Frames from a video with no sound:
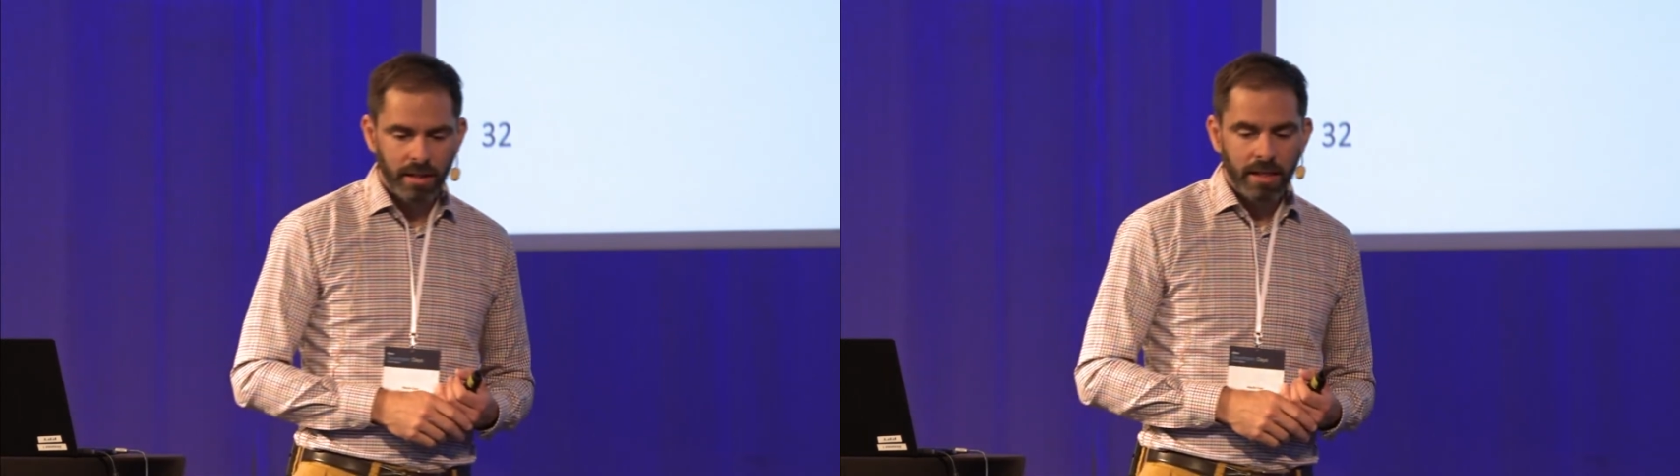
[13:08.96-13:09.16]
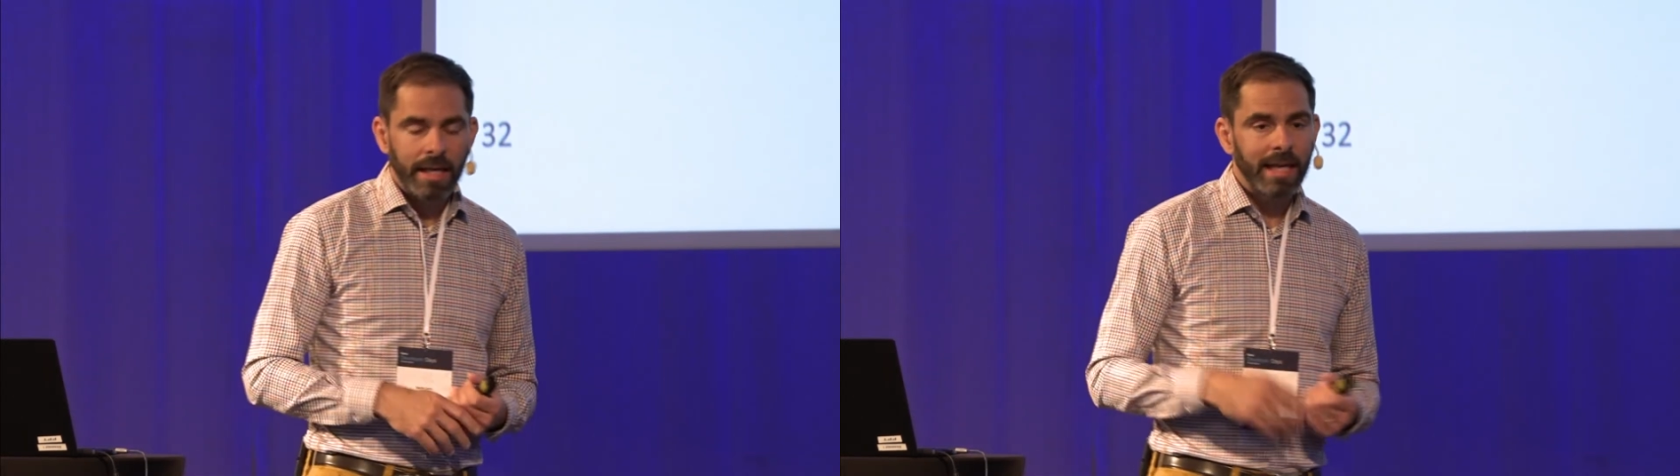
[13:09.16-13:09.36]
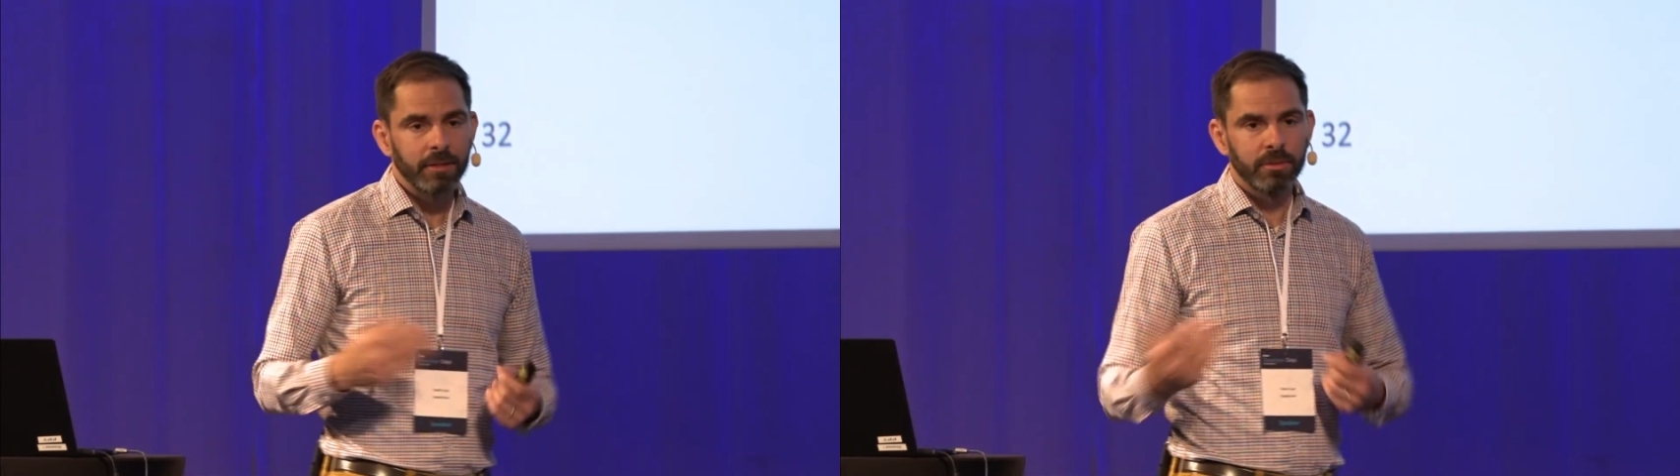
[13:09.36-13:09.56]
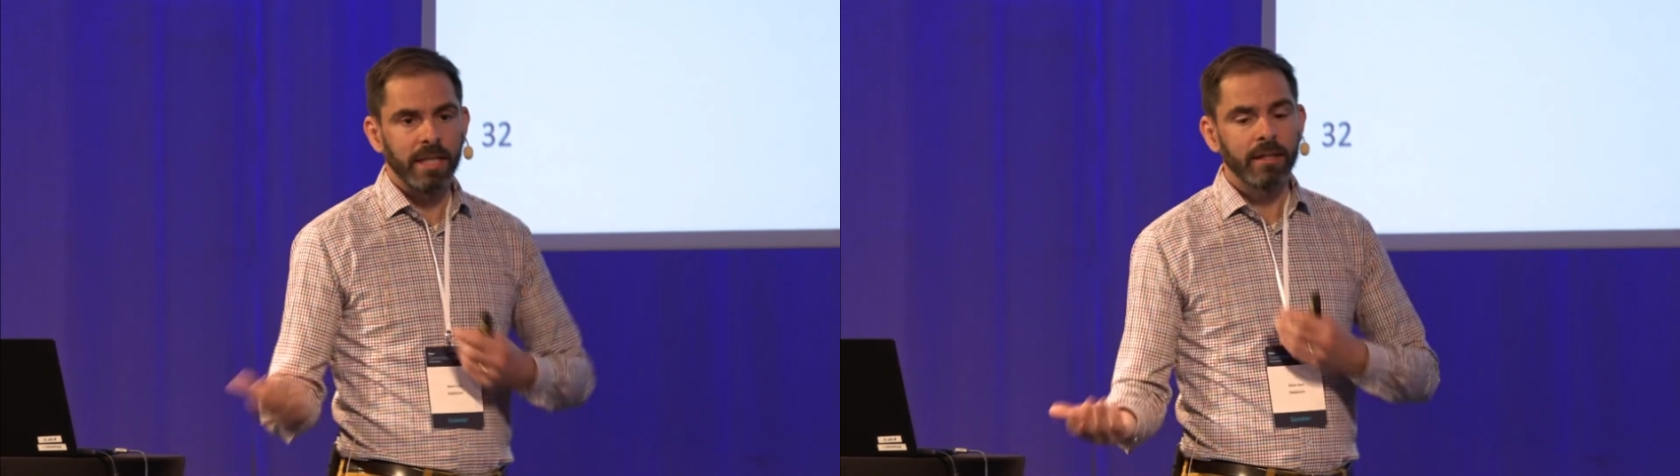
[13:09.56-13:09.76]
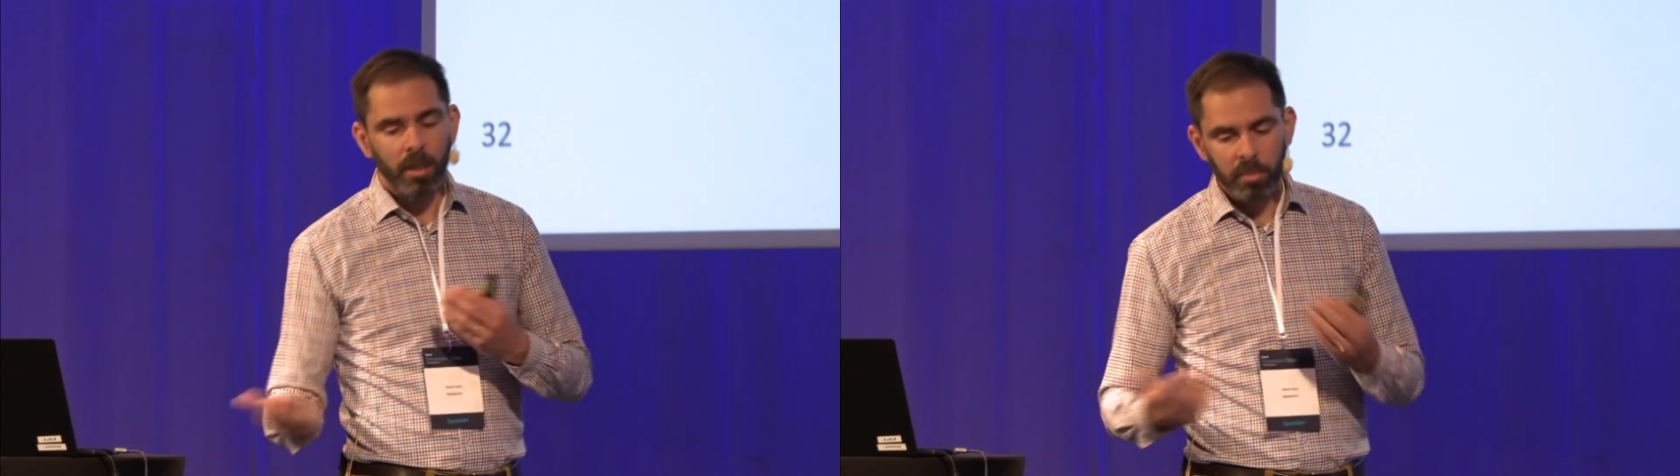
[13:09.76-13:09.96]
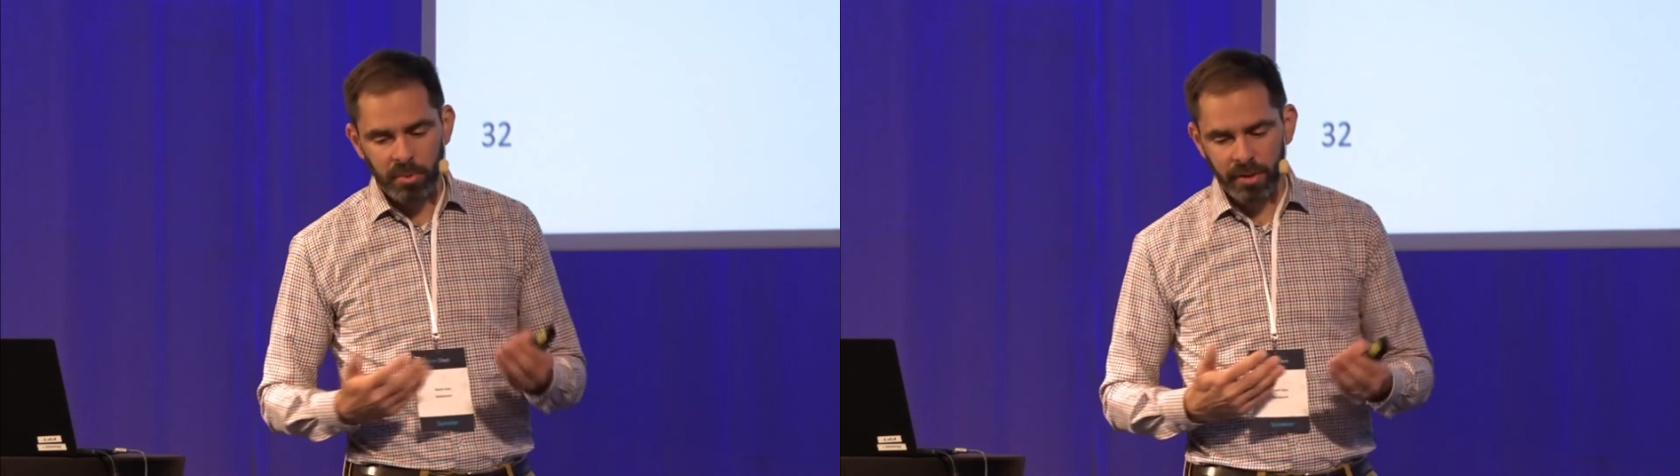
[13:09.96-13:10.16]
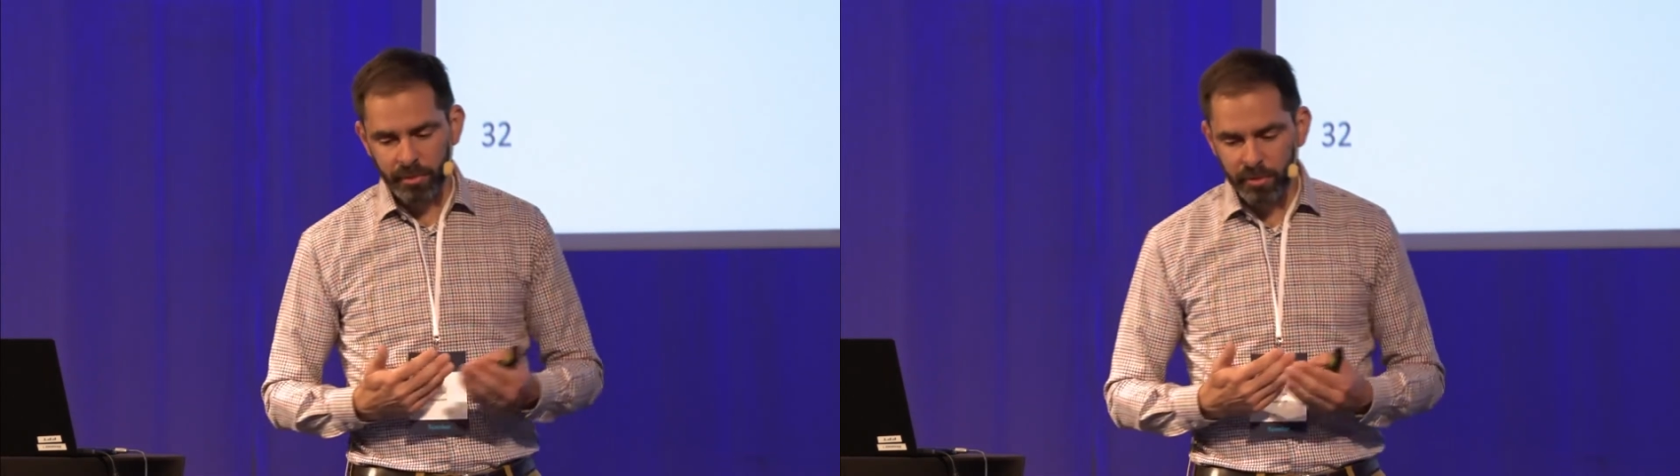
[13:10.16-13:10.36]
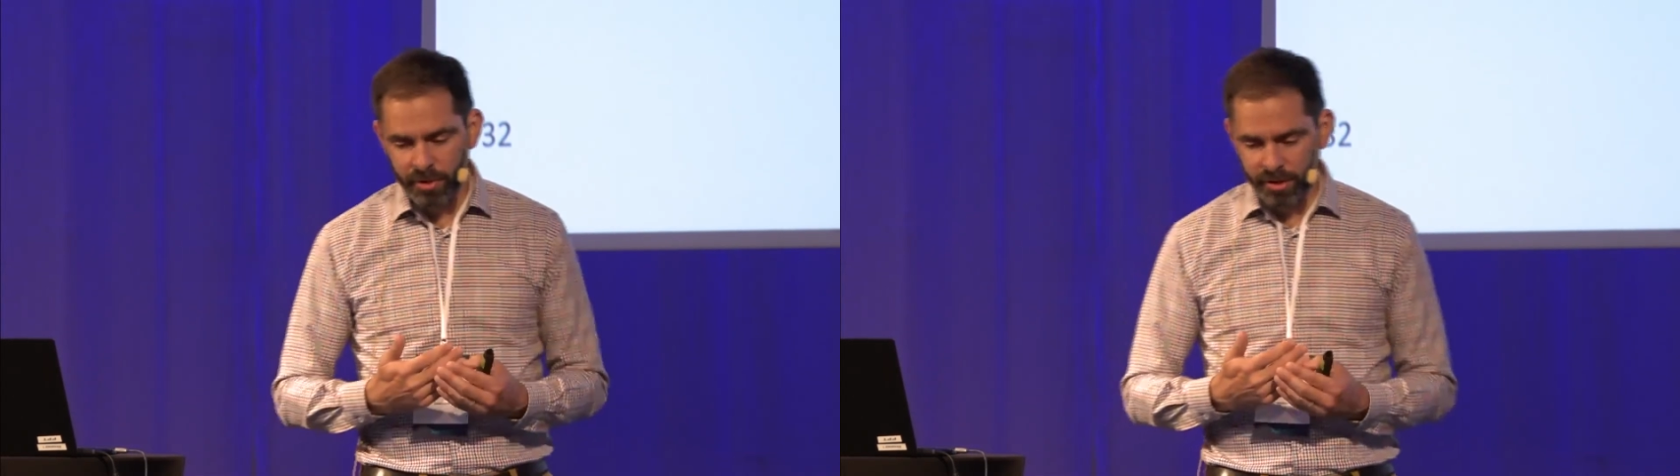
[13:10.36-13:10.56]
and to decouple the
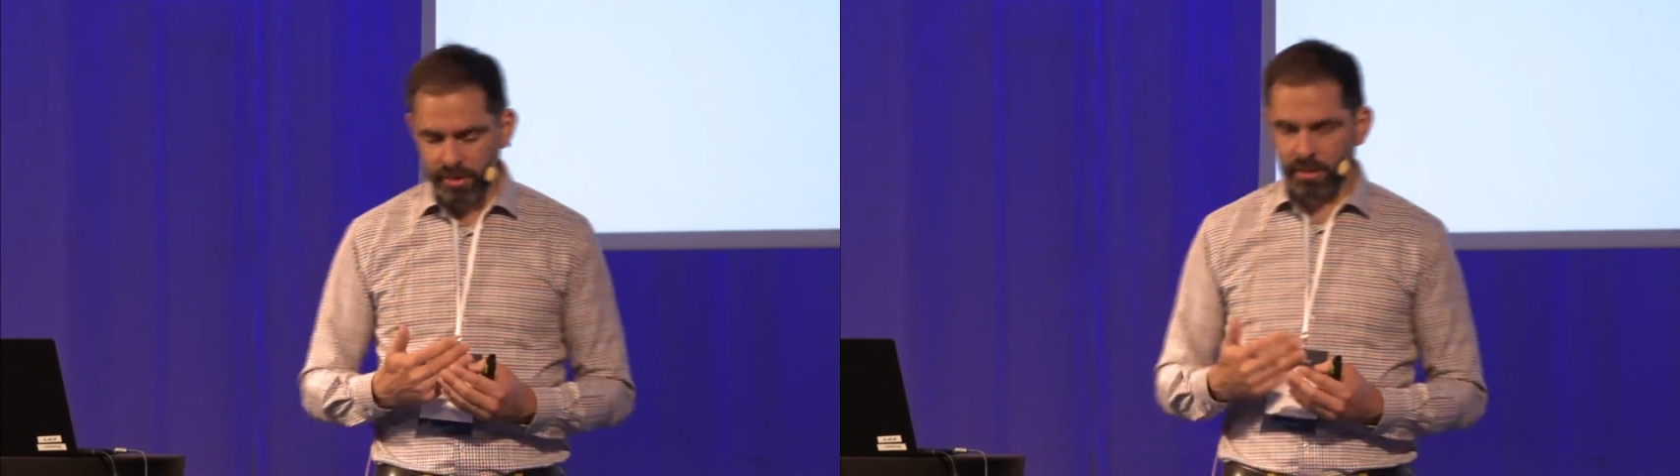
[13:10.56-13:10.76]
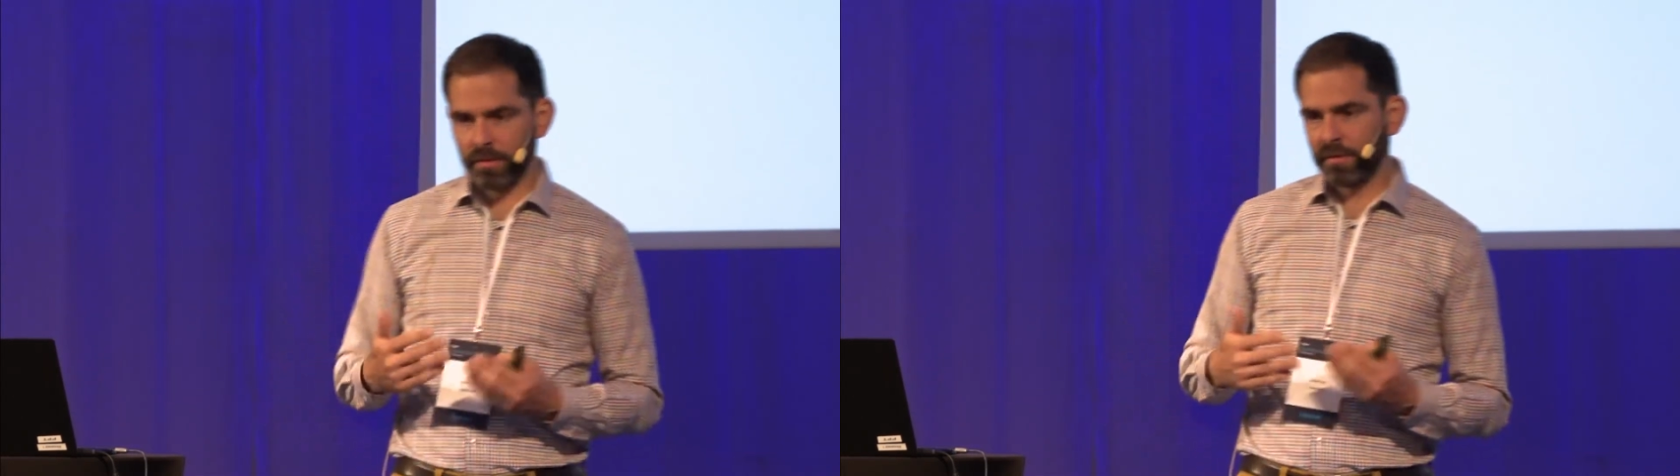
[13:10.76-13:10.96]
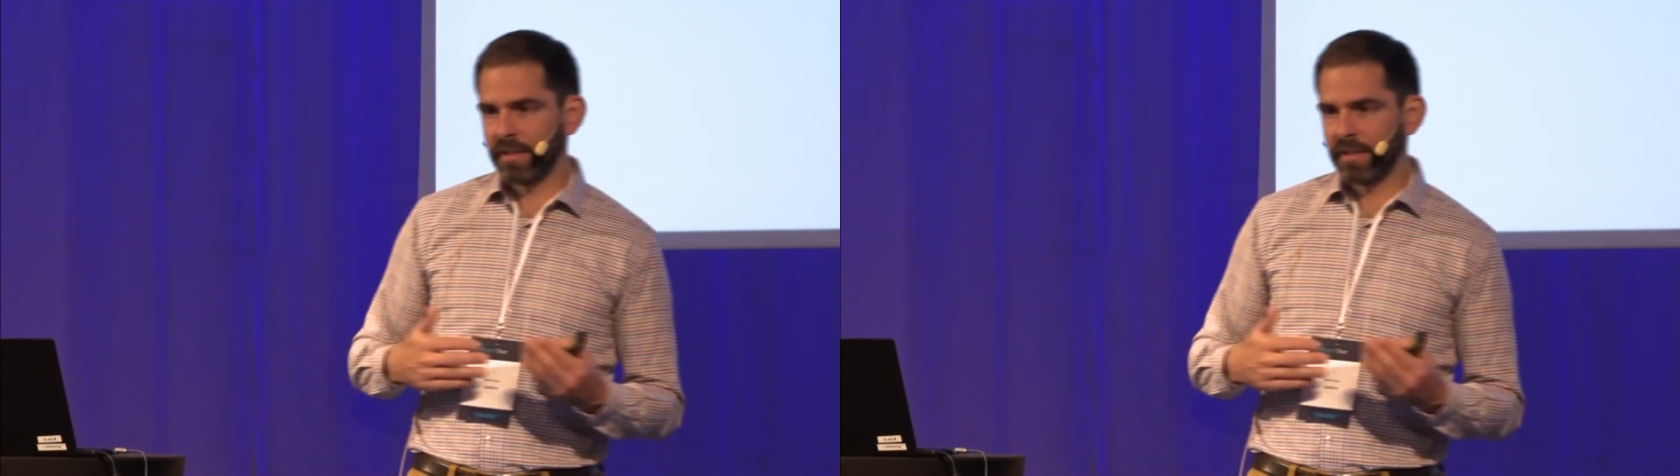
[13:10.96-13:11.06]
work of